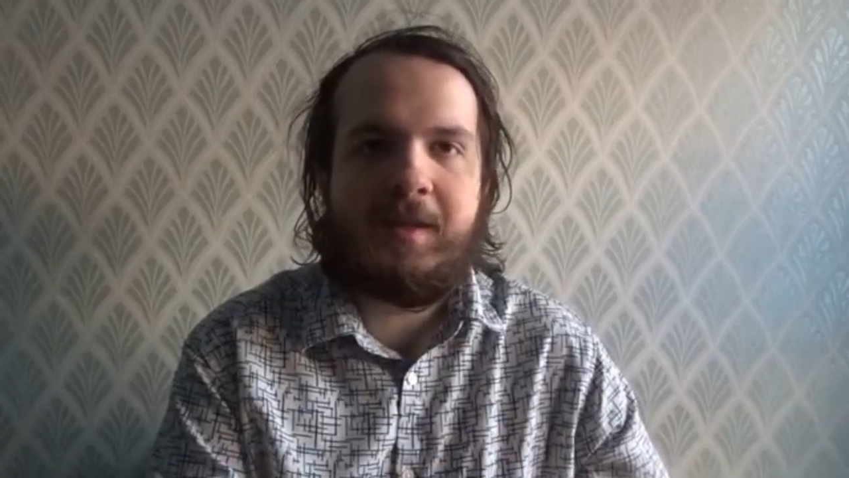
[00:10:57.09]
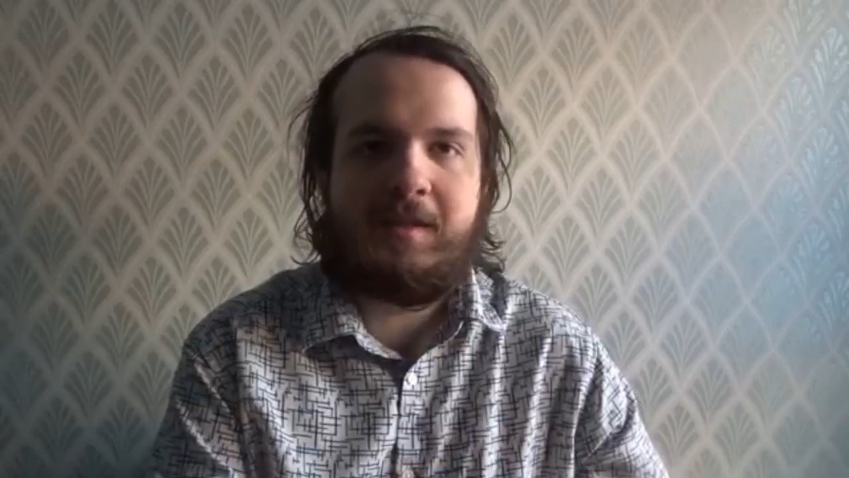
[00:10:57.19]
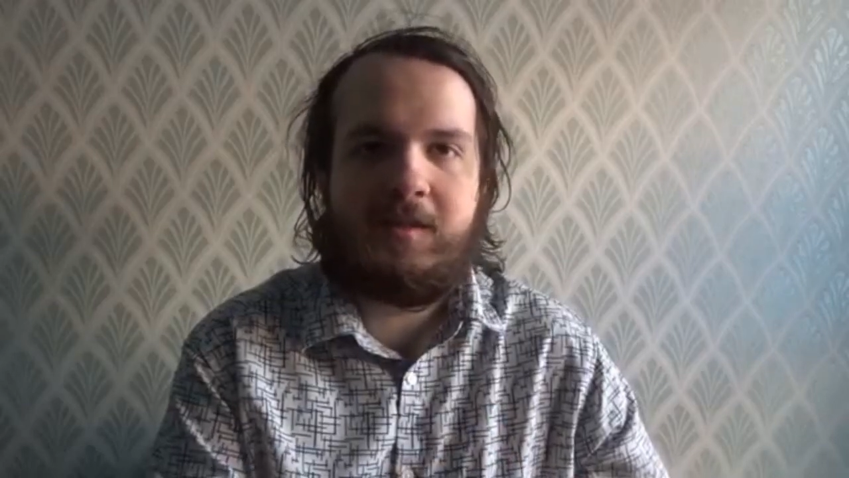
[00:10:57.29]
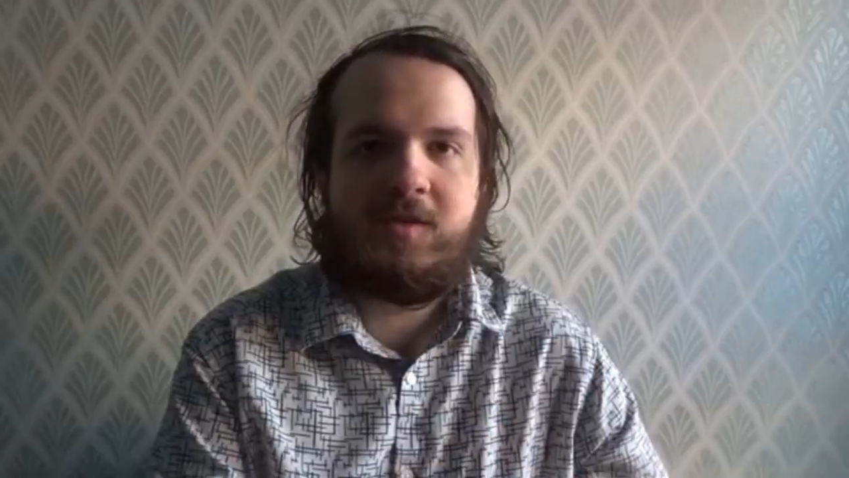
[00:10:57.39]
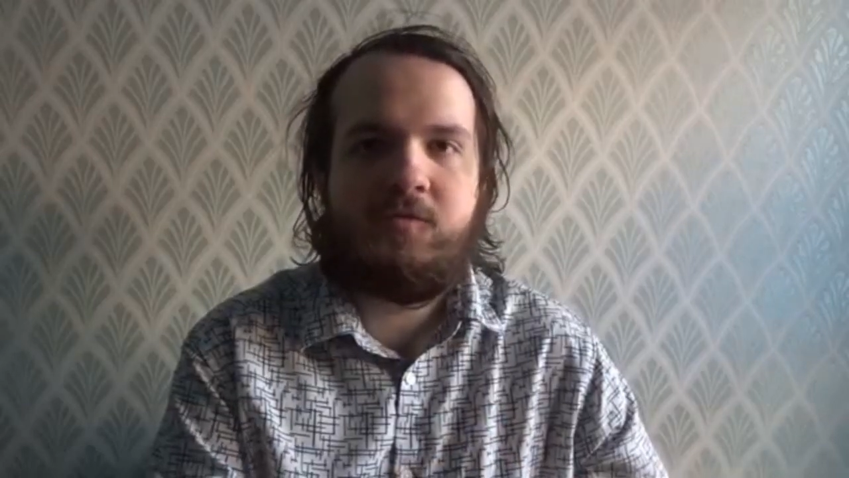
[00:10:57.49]

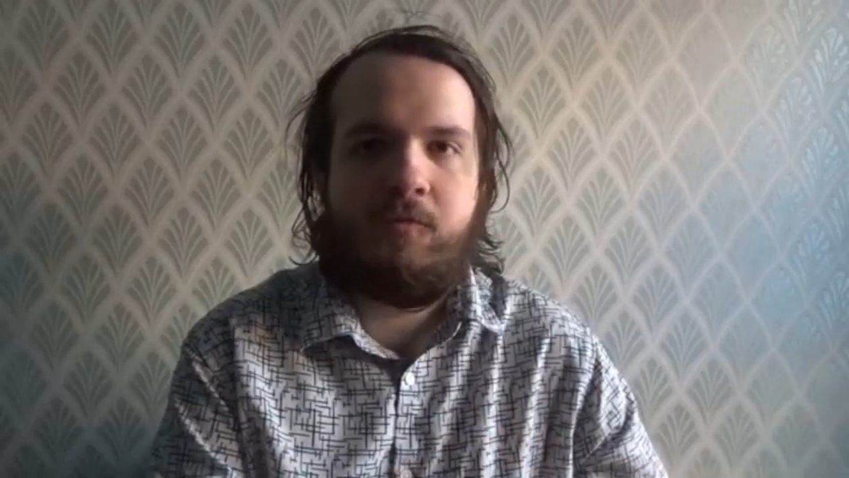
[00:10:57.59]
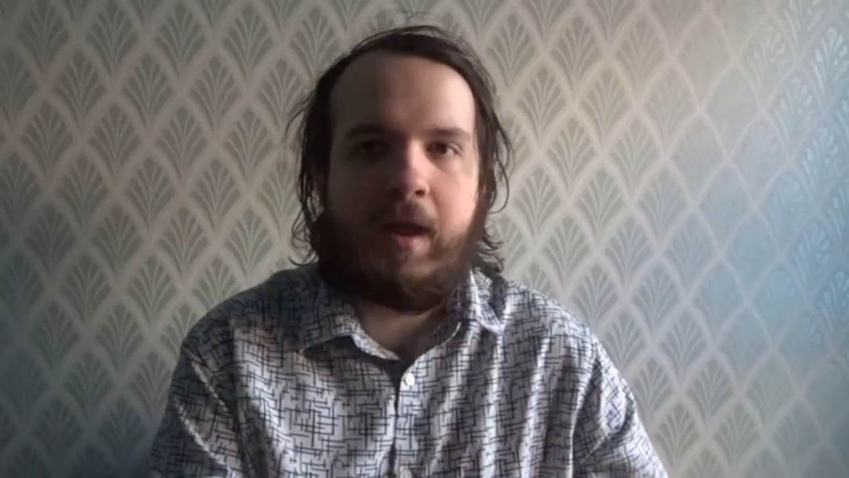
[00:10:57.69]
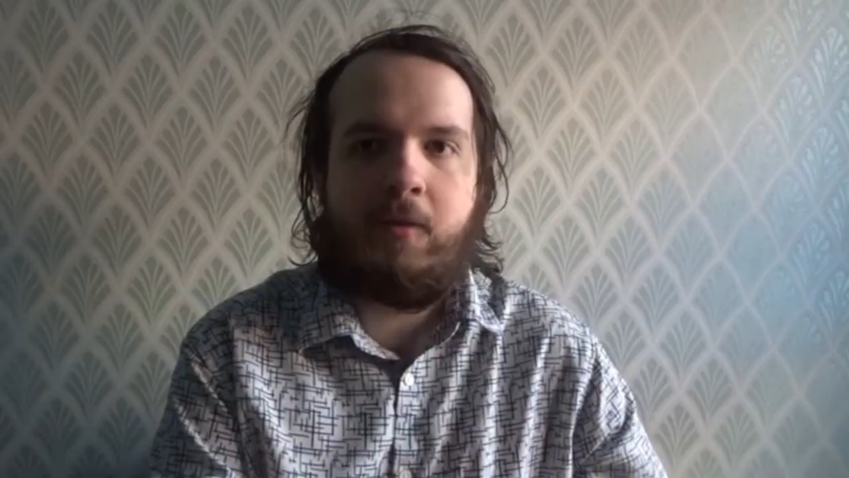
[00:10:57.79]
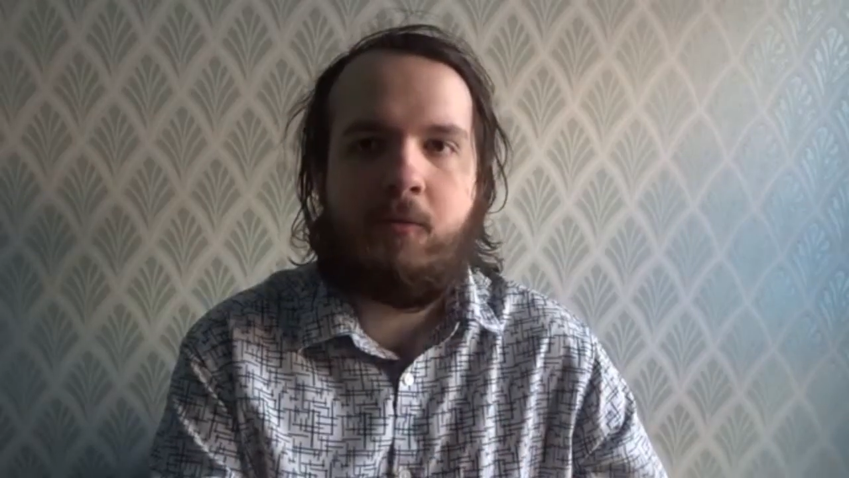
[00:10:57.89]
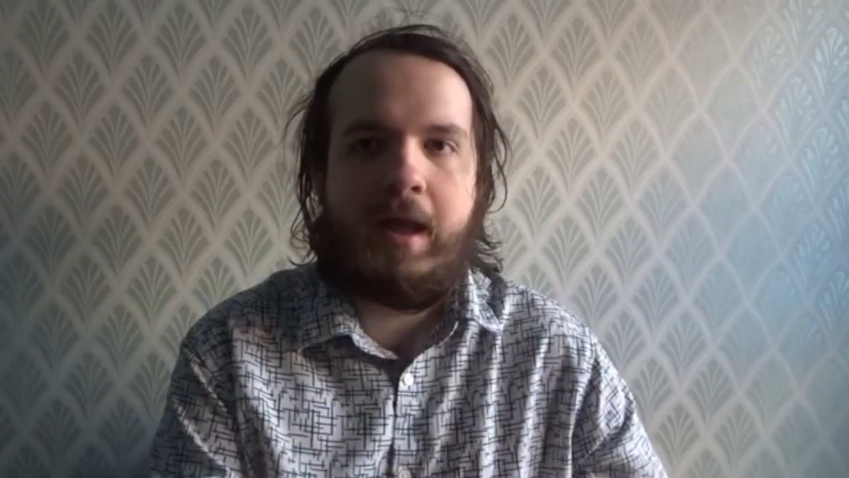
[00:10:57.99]
Midlands
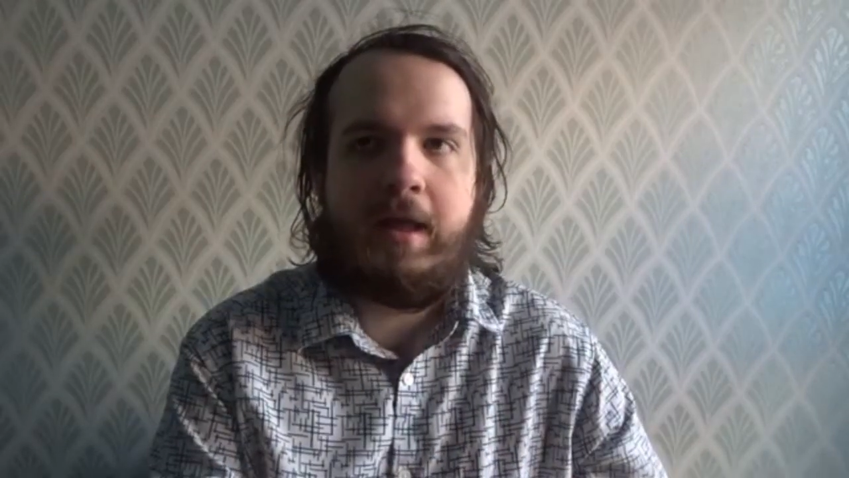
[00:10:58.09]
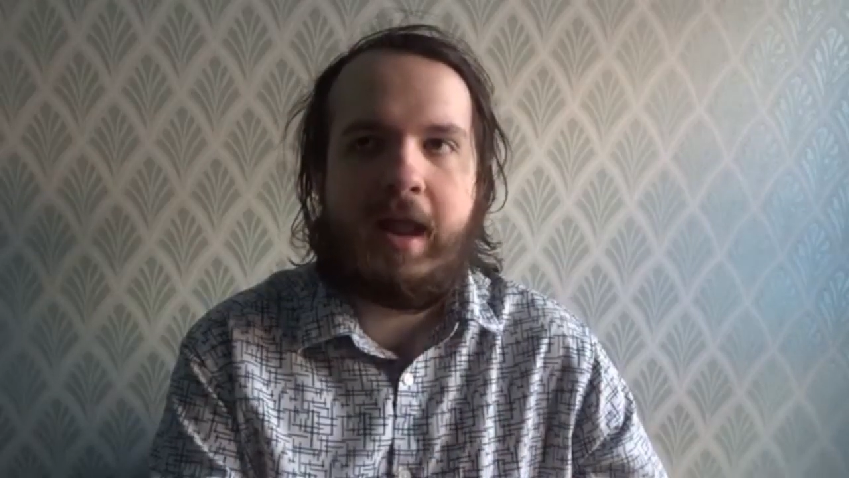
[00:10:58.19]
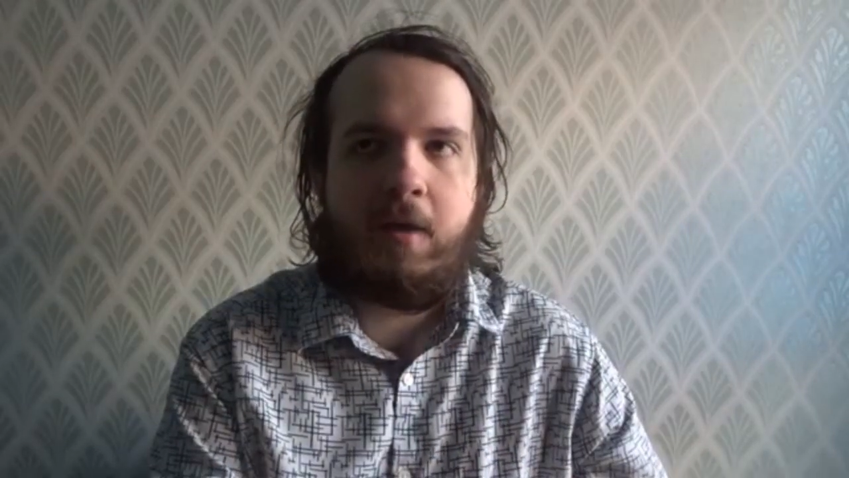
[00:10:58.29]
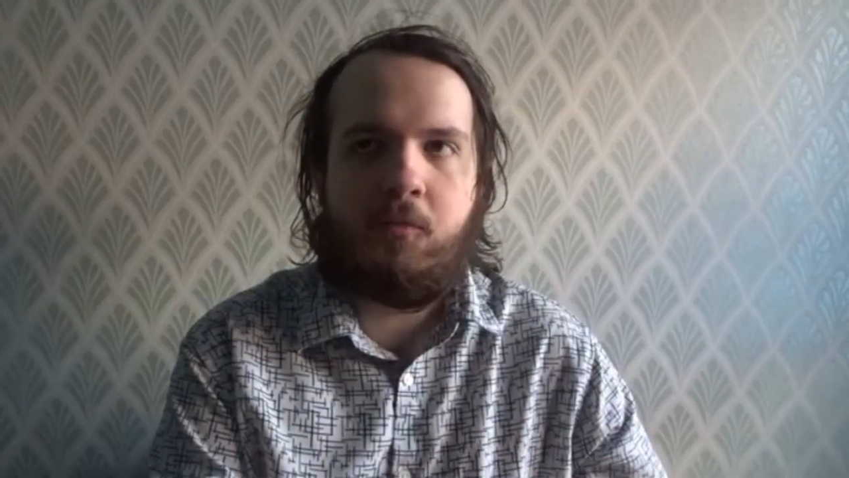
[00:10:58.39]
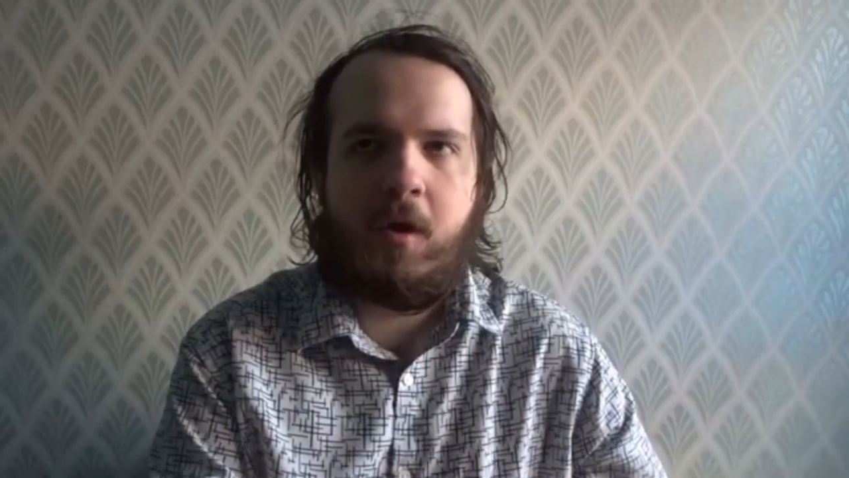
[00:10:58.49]
railway
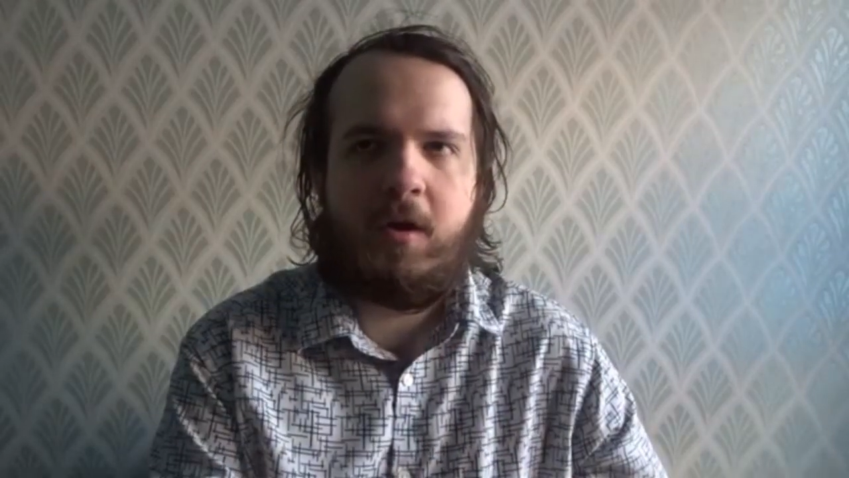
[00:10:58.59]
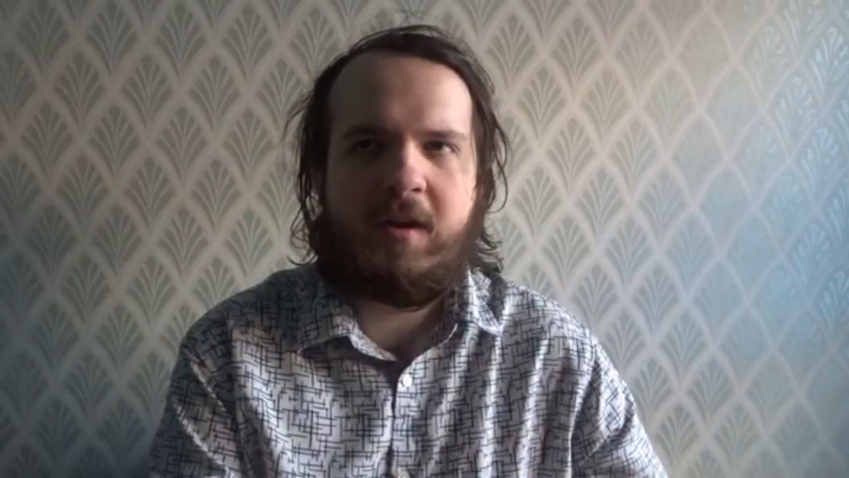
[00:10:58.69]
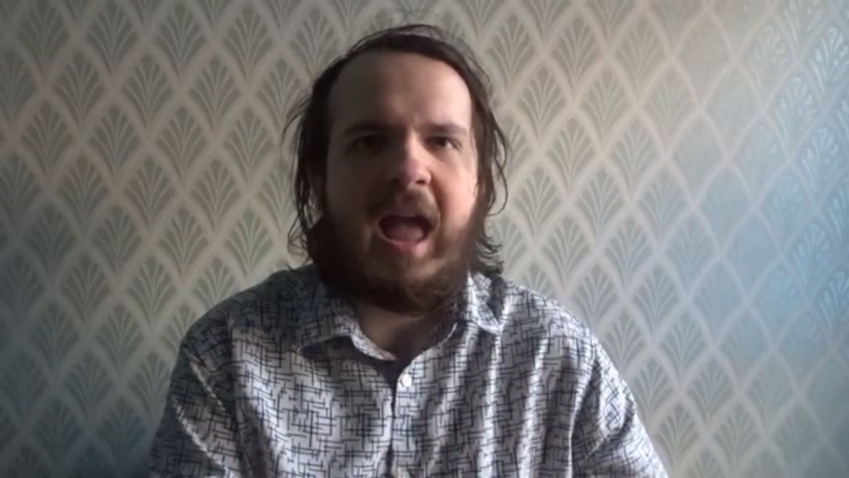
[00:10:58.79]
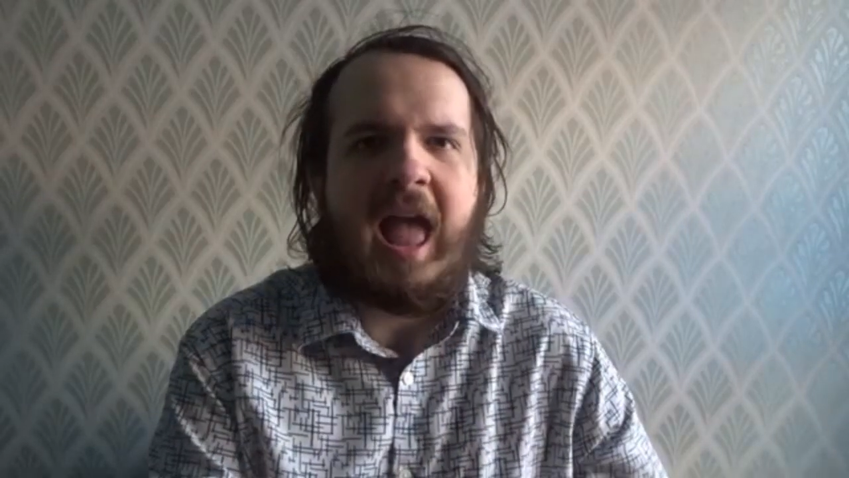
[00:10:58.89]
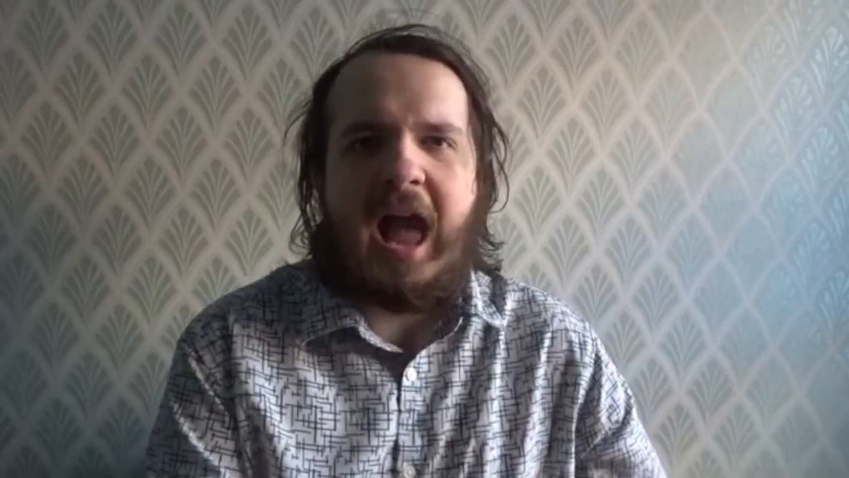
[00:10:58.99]
network,